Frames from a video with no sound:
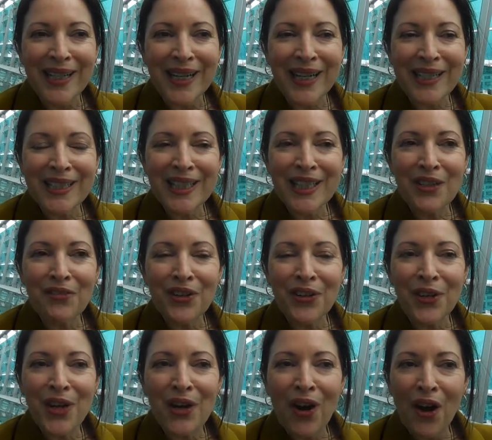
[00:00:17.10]
I think
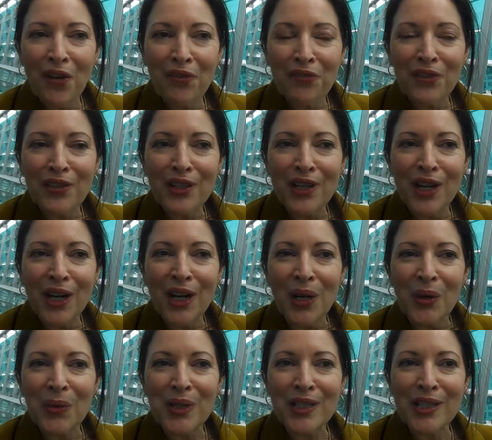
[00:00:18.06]
very often
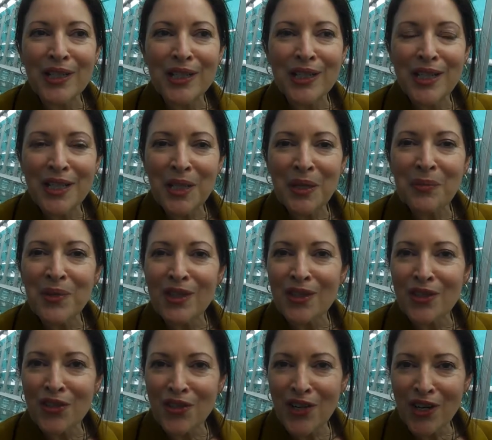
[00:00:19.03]
our systems
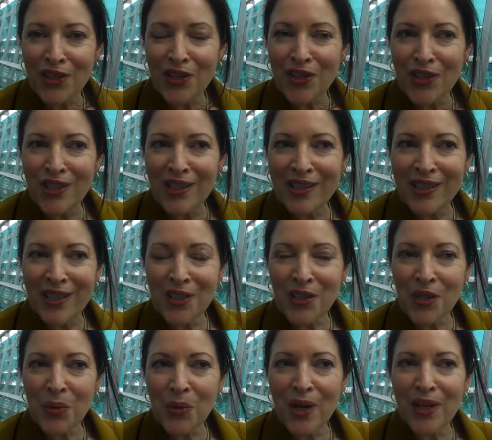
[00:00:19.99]
are structured in
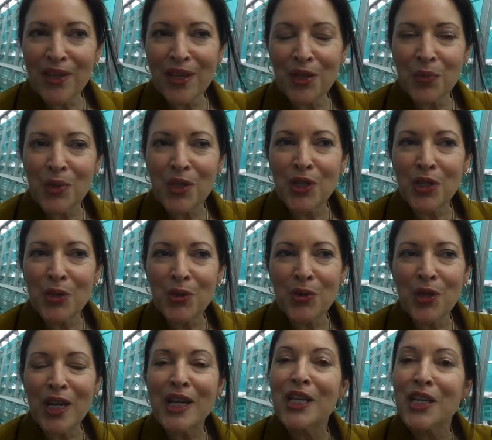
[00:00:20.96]
such a way that we
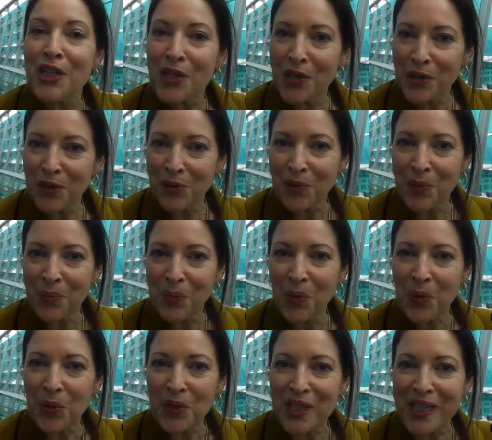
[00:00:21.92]
do internal
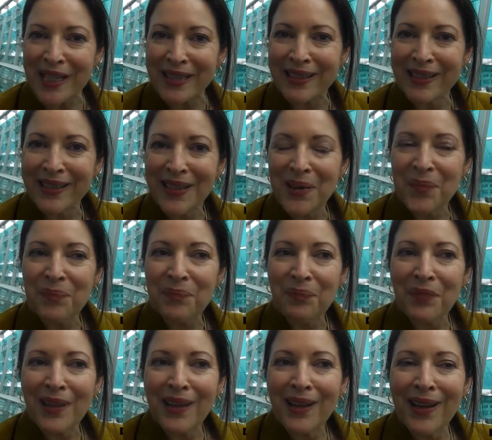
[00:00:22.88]
reporting,
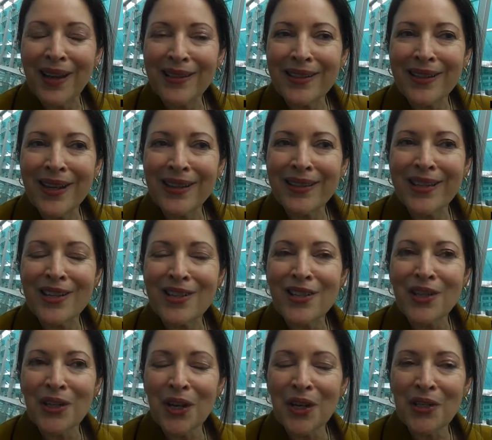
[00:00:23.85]
and yet
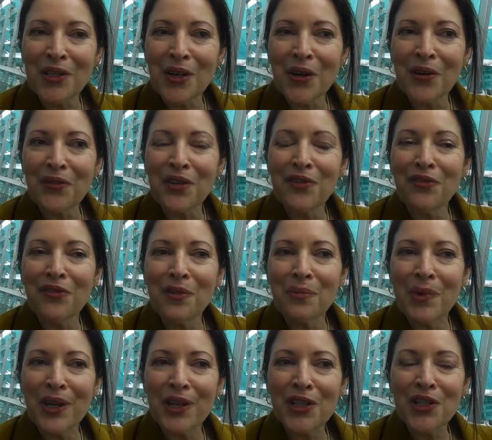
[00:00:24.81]
there's a lot of
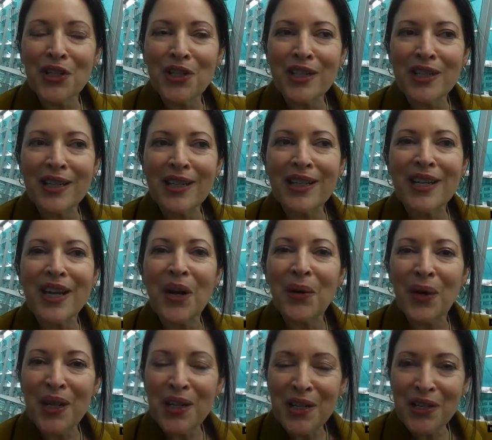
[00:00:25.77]
information in
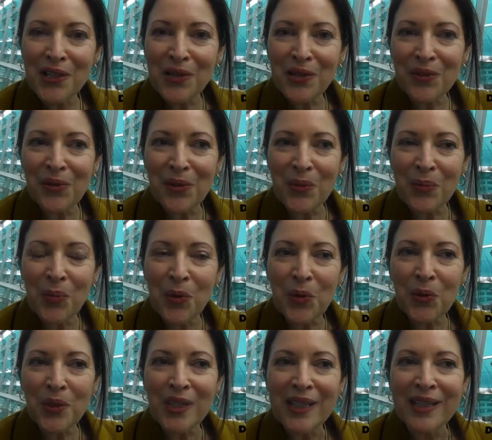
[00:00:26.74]
our internal
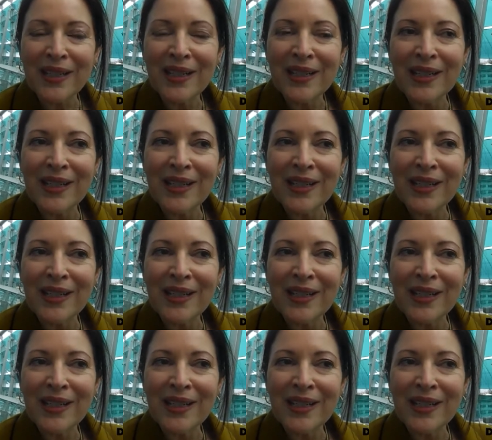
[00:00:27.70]
reporting